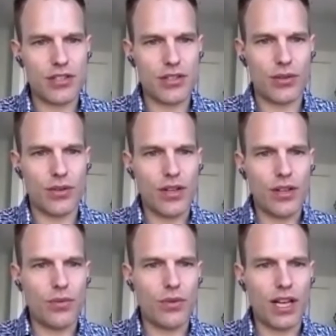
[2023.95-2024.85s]
So
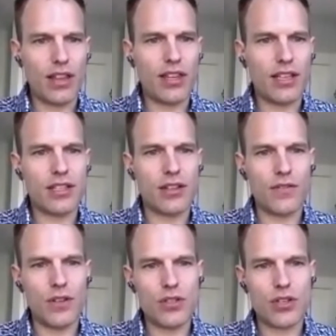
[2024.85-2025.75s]
when I think to the
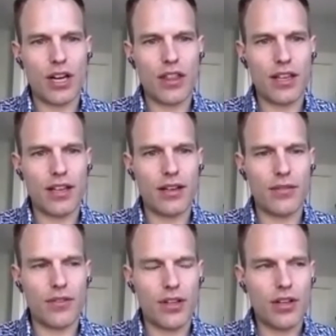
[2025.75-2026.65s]
future, I think of,